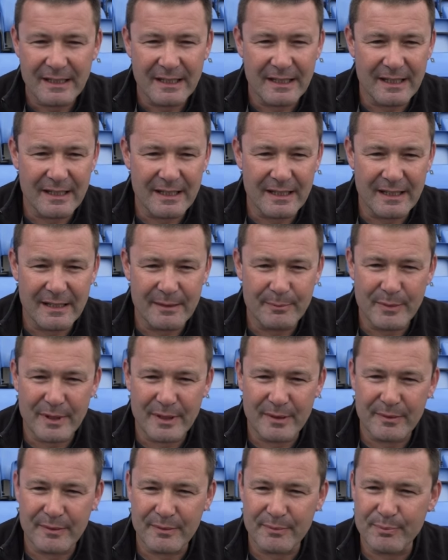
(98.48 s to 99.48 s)

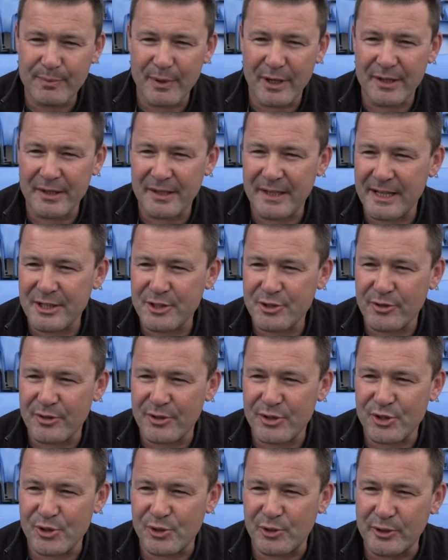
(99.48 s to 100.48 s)
And by the nature of
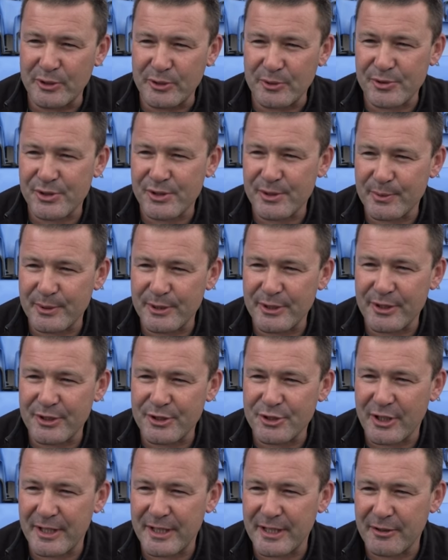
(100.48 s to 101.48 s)
the soils that were at the
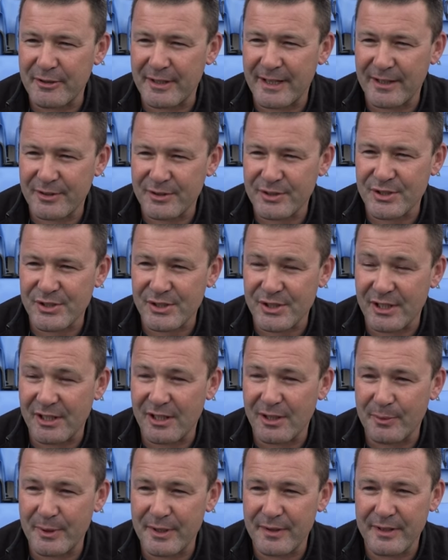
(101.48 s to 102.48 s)
training ground to
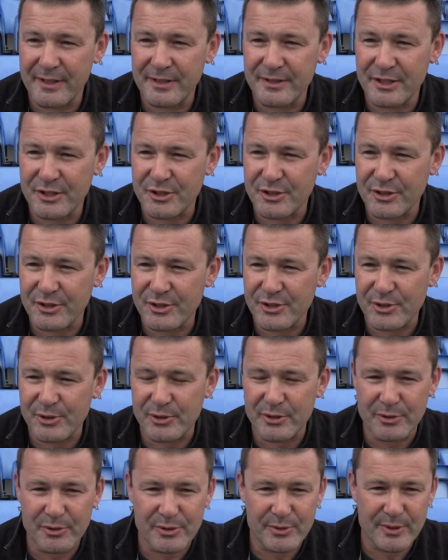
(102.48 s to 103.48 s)
start with, the indigenous
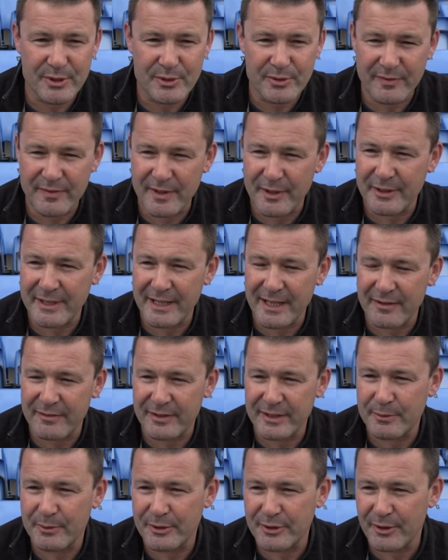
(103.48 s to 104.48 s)
soils, which were very
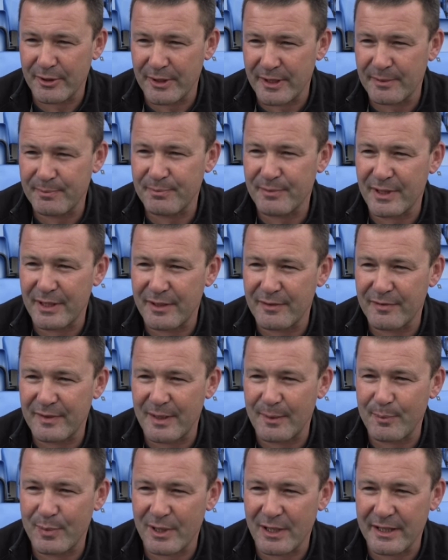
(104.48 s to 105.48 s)
heavy, were on a
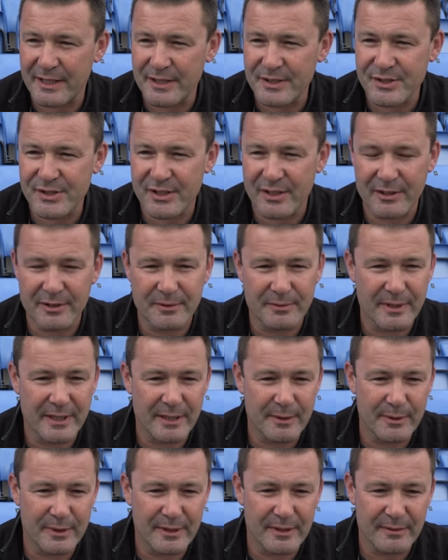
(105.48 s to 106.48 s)
floodplain, so
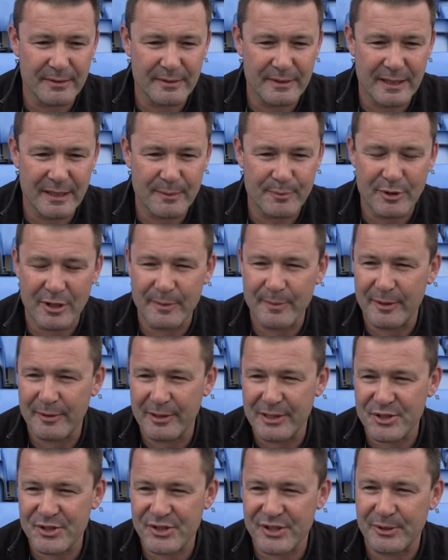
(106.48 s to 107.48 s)
they were
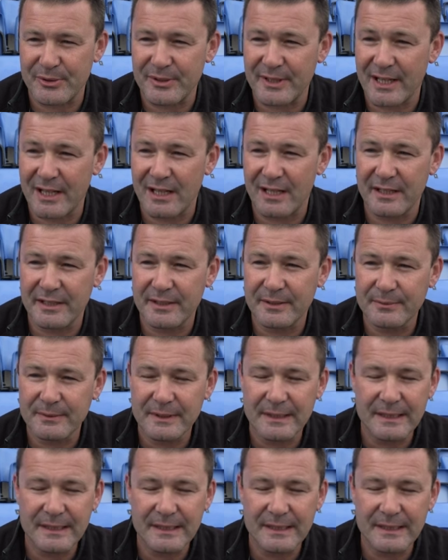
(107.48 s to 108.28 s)
primarily silt and clay.